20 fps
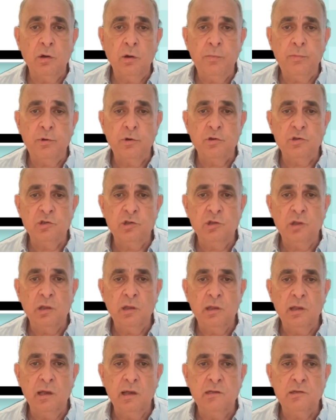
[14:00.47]

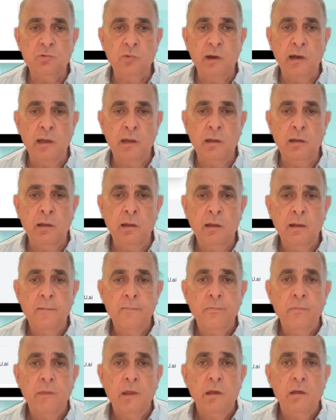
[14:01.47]
opportunity as well.
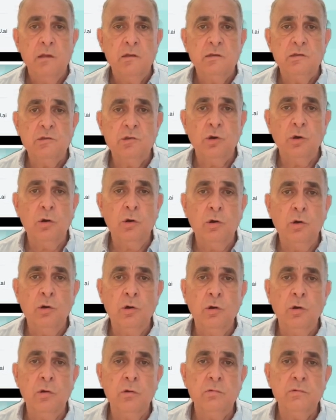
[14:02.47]

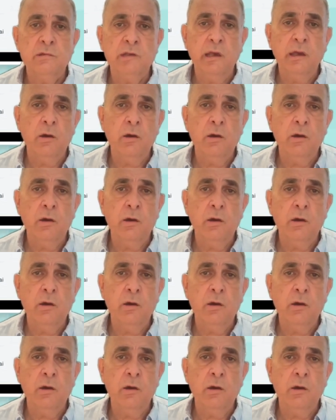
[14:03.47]
So say,